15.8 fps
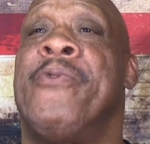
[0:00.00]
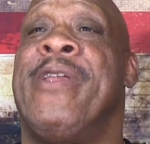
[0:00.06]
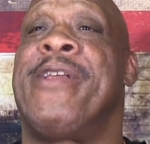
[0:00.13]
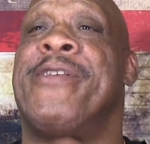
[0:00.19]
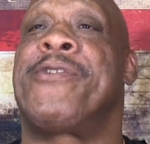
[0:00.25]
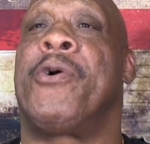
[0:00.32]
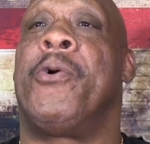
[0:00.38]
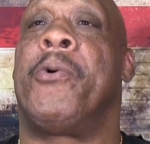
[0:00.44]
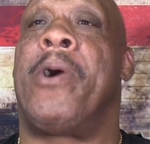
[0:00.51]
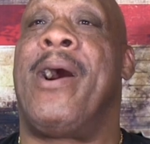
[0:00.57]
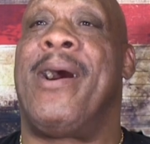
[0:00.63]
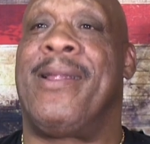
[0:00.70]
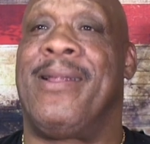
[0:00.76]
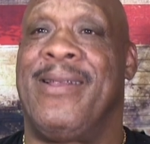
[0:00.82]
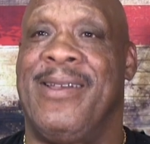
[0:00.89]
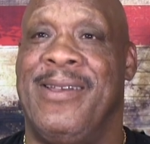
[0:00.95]
when they told
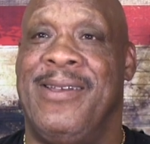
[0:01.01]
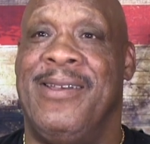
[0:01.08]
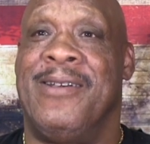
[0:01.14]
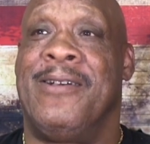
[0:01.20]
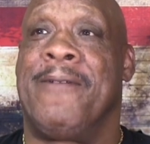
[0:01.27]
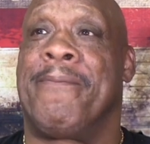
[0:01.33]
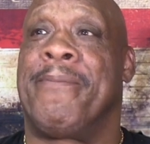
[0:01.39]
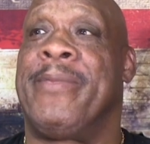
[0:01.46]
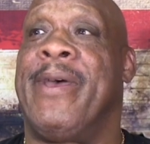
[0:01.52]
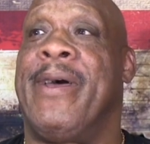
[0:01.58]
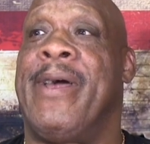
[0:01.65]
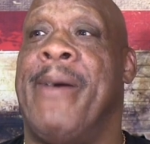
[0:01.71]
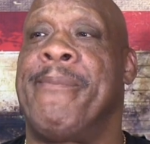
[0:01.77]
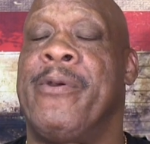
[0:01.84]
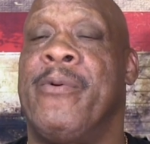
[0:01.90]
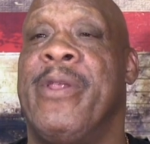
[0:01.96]
Ali, that,
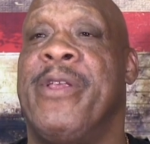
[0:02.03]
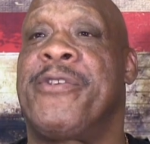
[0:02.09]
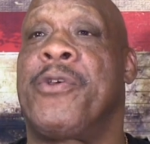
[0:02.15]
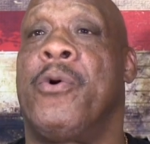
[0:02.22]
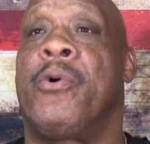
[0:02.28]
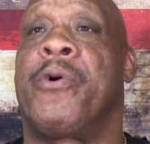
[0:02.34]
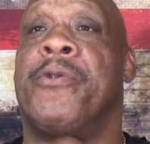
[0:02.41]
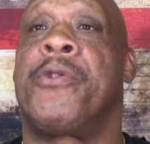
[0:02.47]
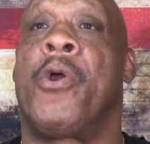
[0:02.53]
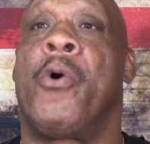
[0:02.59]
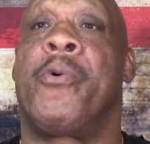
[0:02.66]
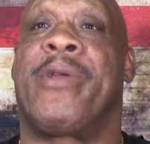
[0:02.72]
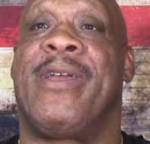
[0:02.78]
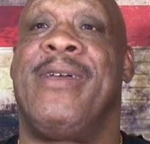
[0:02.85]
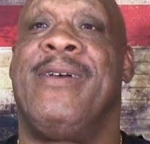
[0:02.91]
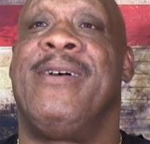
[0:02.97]
I mean, when they told
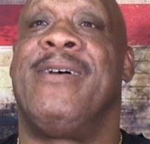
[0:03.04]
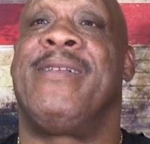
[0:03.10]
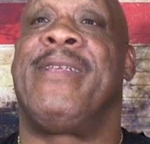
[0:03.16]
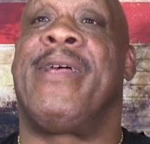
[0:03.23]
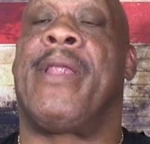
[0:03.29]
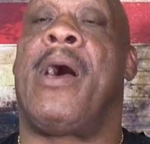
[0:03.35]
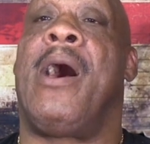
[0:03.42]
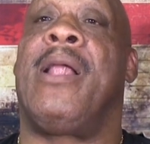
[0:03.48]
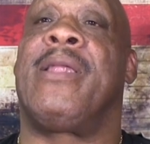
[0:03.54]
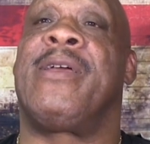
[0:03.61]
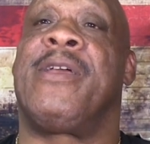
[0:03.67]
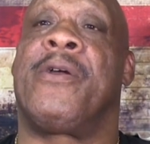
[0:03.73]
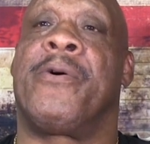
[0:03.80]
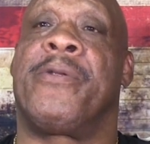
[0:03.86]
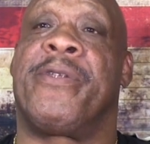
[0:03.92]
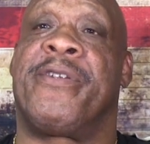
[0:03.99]
Inoki that
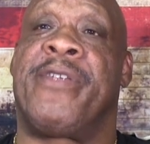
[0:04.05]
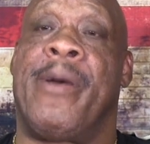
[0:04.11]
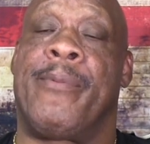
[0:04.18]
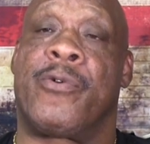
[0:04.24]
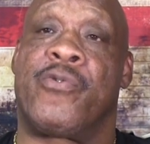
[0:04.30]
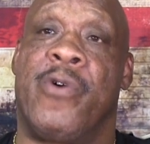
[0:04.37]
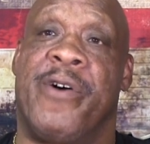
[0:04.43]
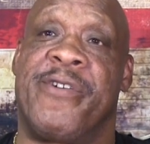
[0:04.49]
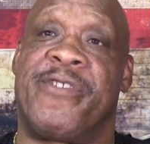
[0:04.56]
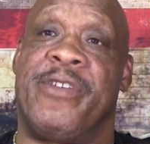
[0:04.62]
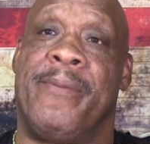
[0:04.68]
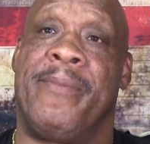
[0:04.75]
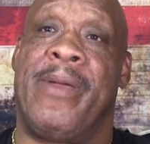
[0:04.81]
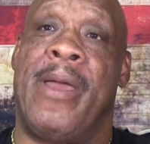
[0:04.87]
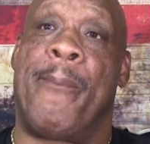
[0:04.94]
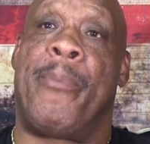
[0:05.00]
Ali going to double cross
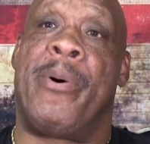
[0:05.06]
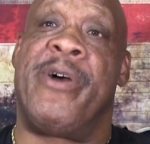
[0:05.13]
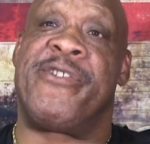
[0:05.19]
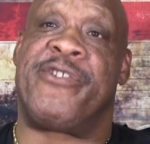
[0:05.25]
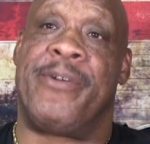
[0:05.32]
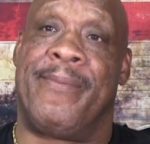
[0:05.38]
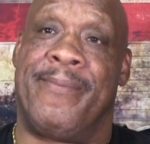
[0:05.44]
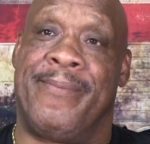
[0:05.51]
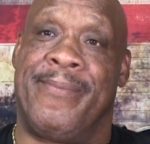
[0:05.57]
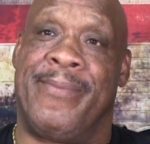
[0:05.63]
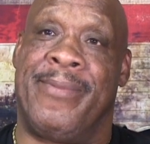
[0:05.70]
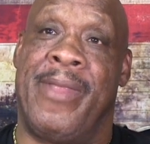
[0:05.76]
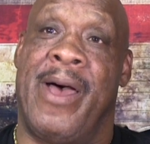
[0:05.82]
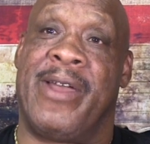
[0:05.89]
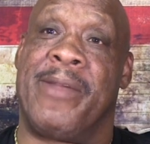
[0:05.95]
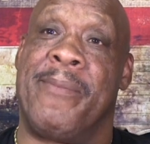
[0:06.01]
him and punch him,
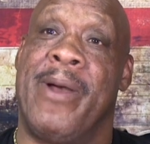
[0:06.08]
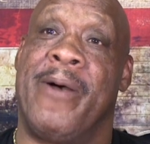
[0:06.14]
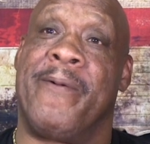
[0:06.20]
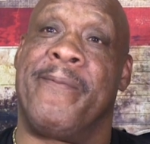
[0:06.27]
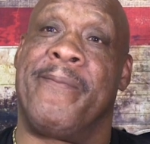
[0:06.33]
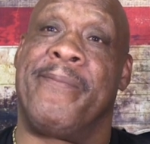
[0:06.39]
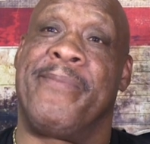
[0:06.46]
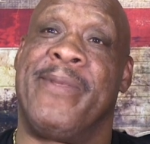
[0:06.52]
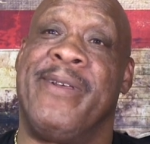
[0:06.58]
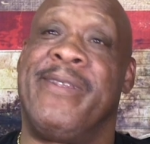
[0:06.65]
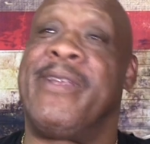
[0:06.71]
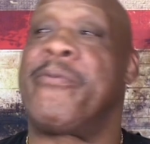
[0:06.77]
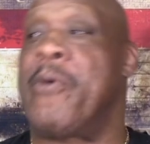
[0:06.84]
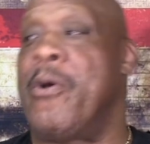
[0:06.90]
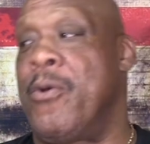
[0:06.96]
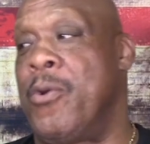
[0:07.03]
knock him out.
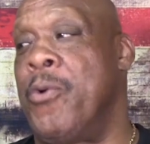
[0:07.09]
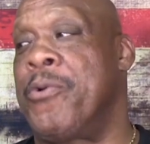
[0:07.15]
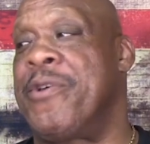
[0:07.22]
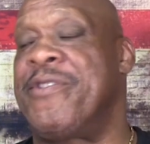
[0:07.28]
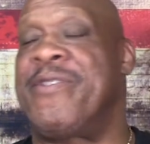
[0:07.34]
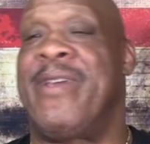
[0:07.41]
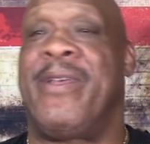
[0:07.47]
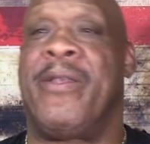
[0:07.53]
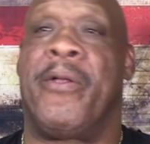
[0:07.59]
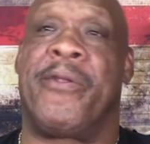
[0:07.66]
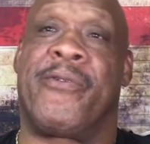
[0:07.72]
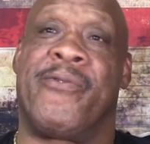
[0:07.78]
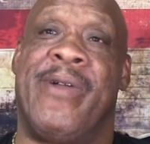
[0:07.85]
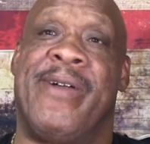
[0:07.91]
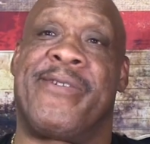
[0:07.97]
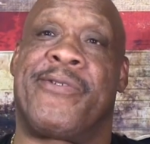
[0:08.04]
That's why Inoki stayed on the
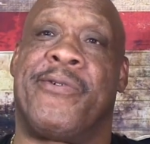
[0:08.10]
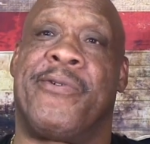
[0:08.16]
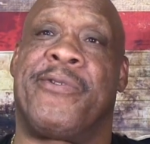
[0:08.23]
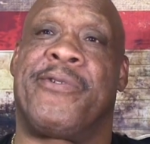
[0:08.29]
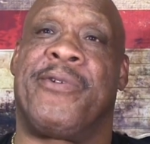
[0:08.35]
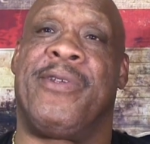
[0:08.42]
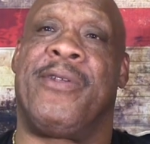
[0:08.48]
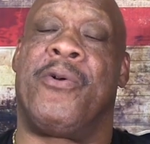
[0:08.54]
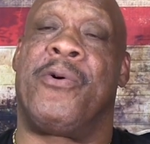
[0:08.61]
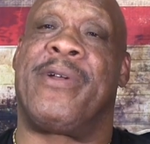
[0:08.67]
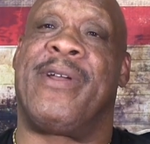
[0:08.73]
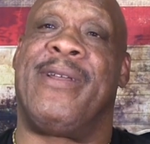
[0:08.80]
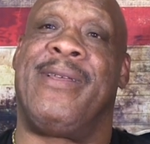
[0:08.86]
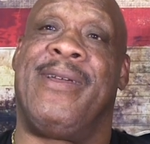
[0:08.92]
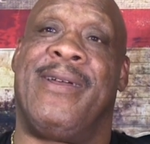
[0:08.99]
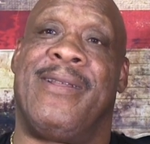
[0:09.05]
ground so he don't
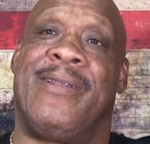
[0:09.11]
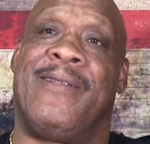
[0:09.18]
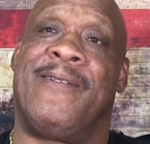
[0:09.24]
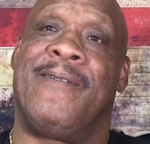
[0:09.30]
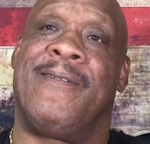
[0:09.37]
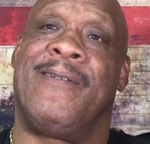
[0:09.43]
get hit.